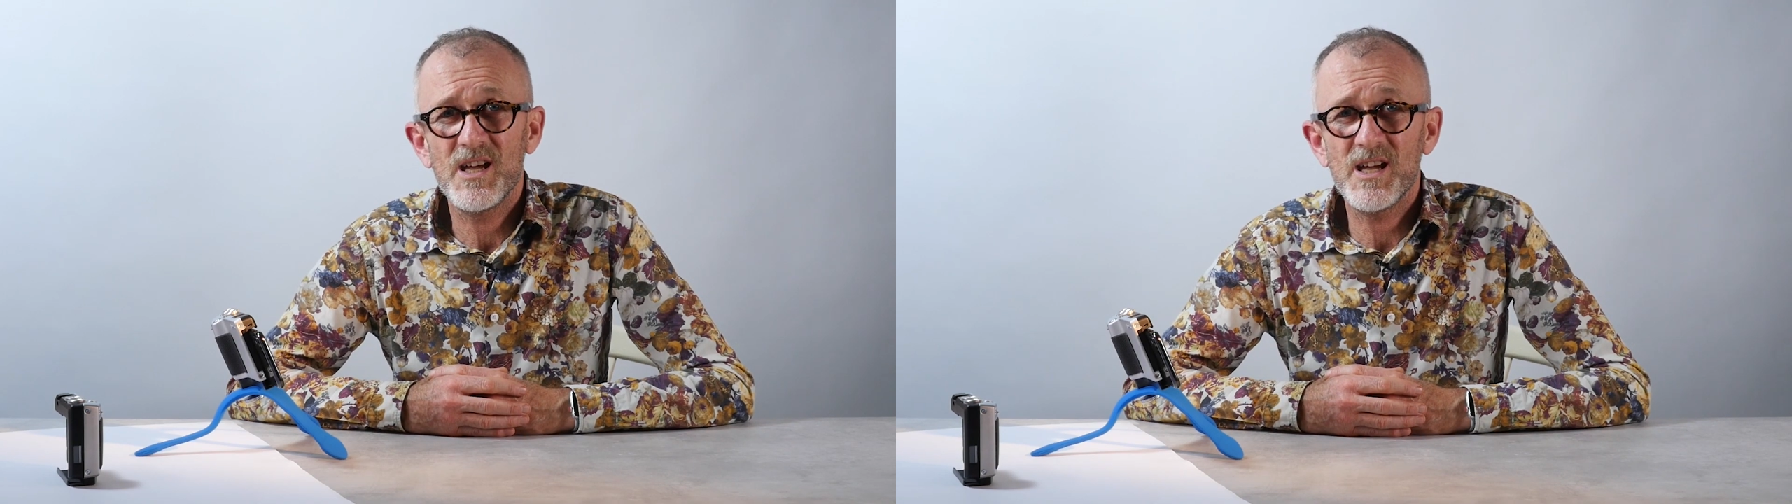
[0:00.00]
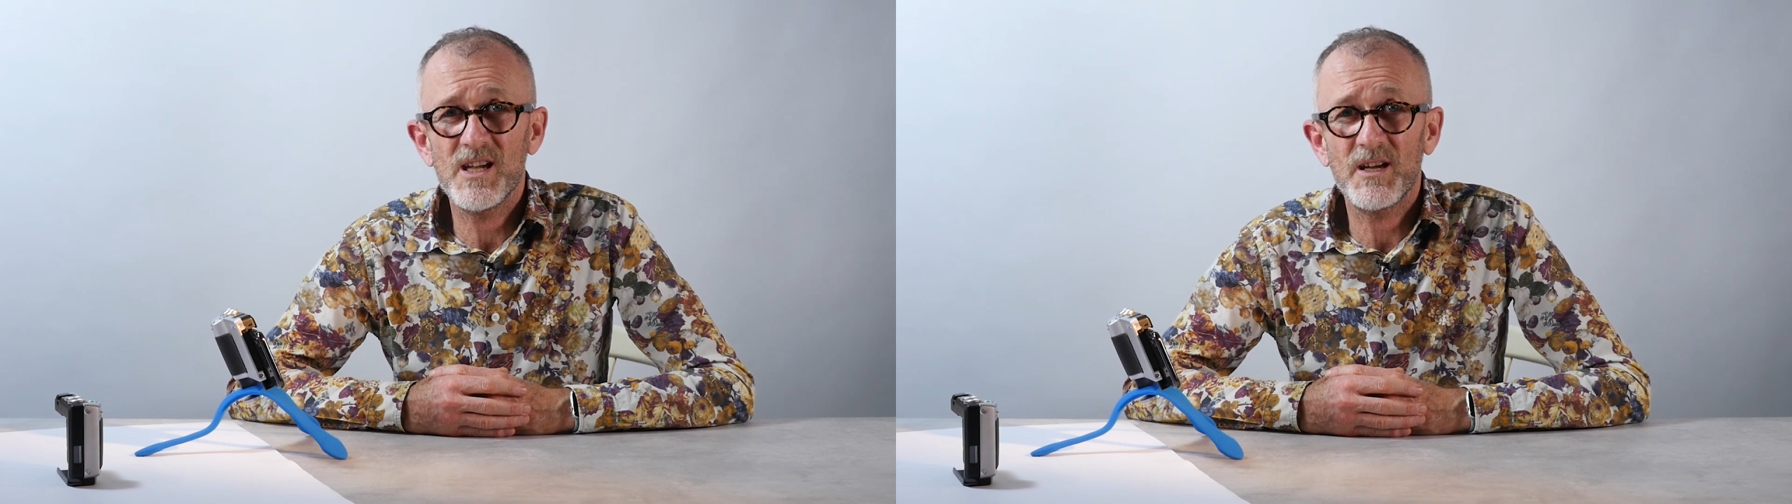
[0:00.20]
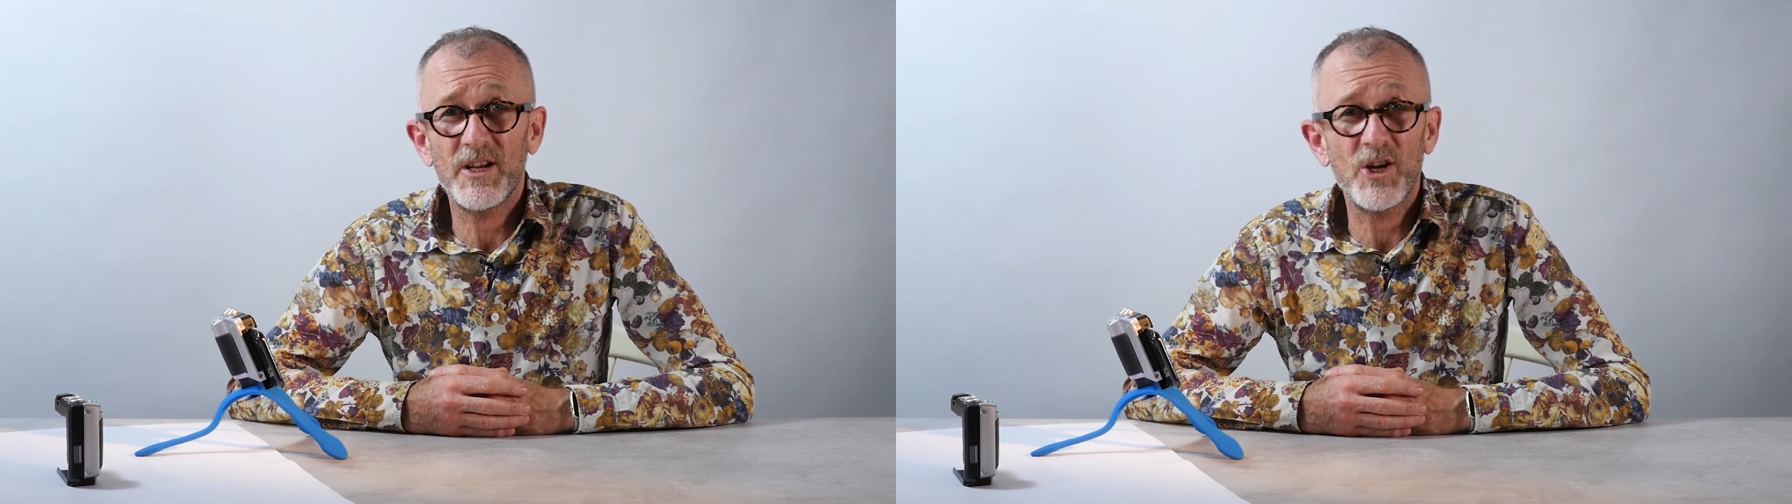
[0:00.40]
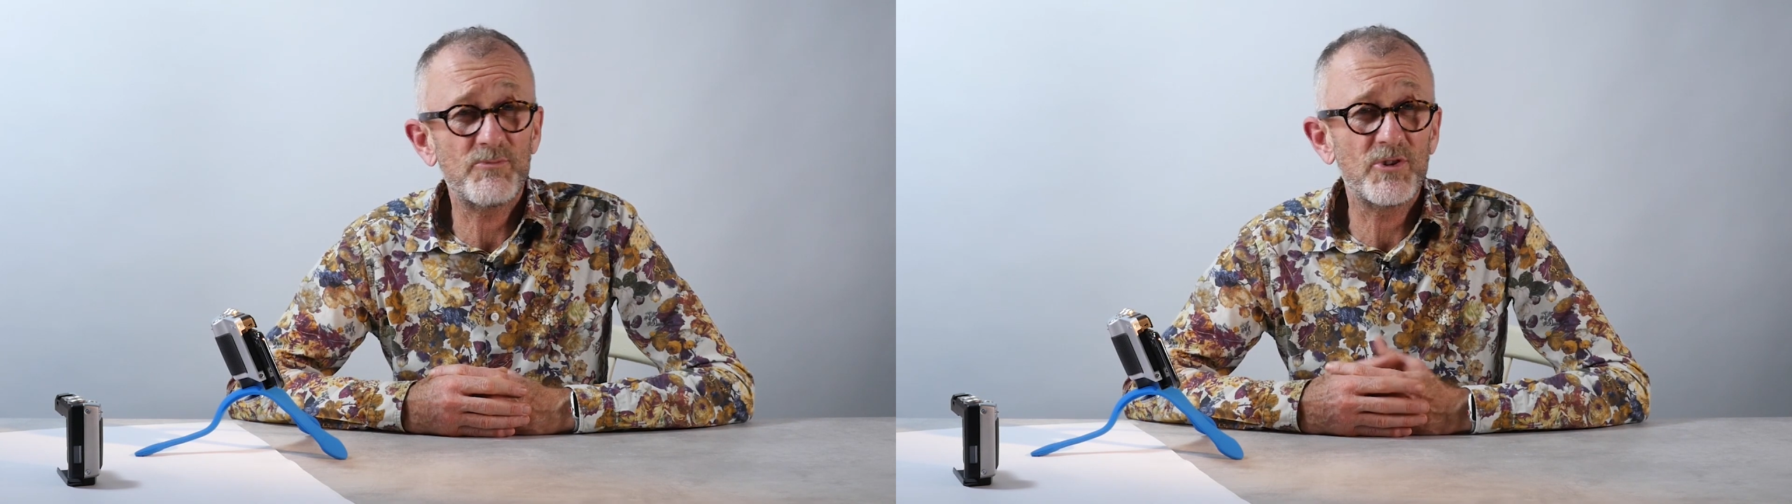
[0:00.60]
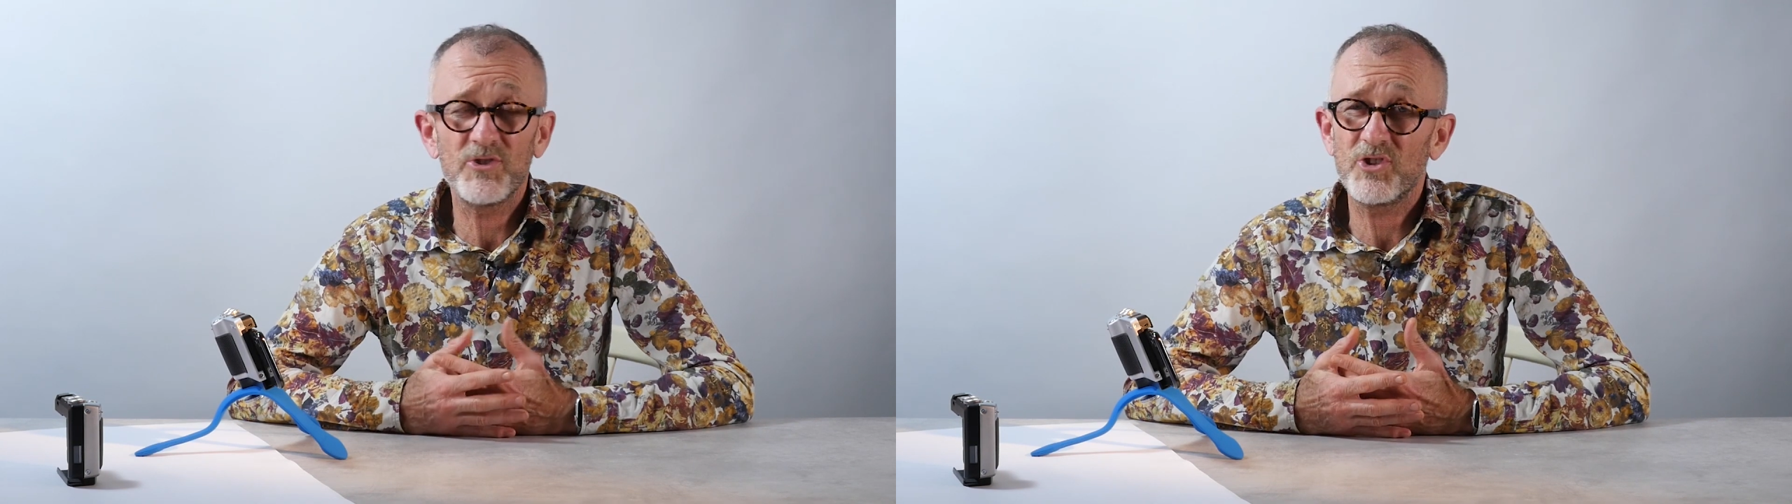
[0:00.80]
and I
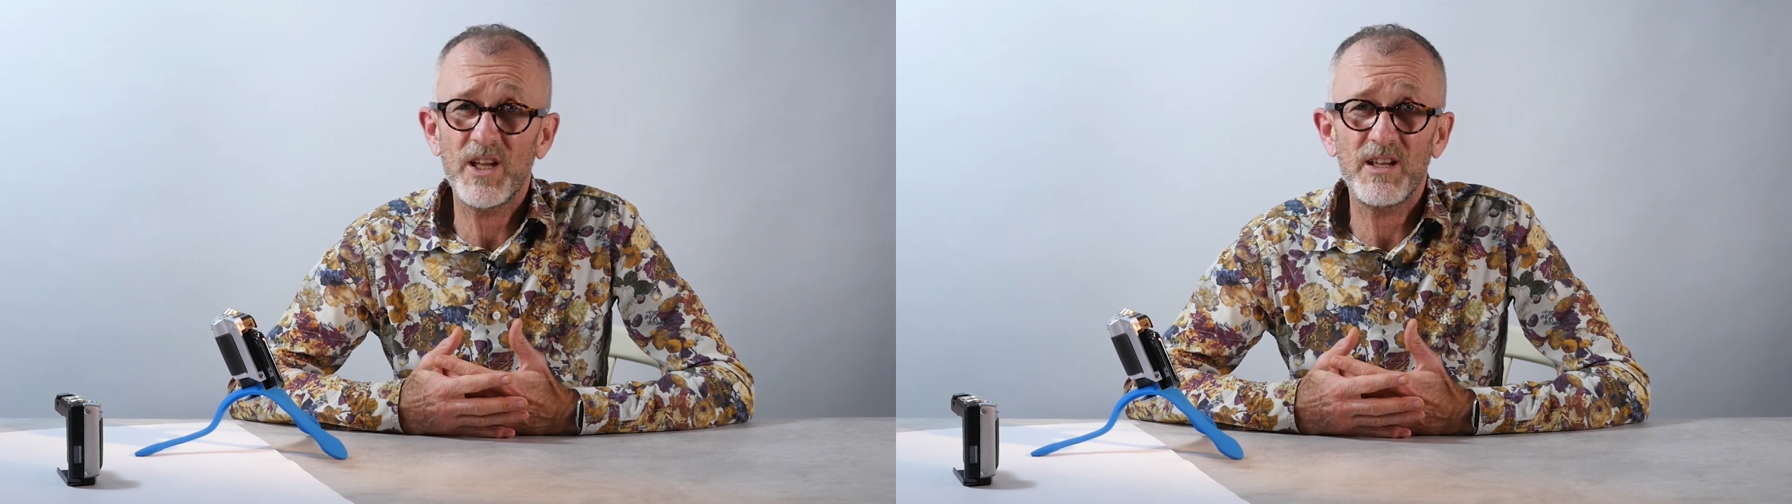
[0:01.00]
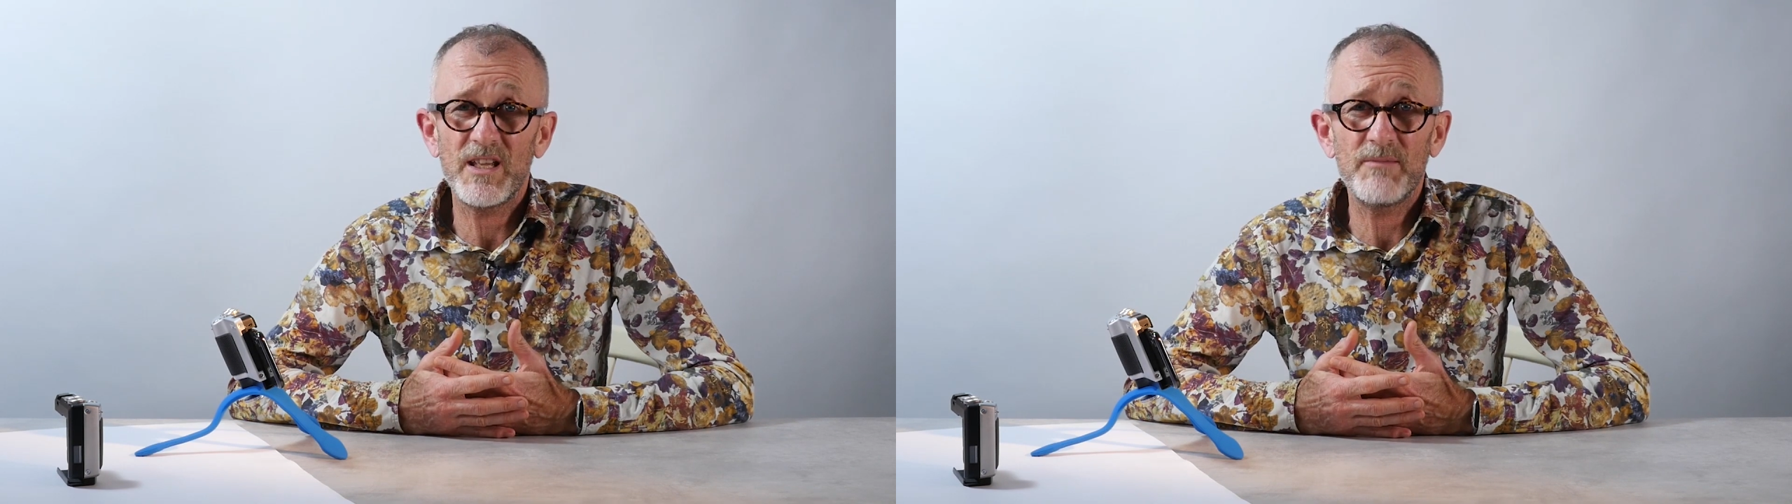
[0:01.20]
hope you can share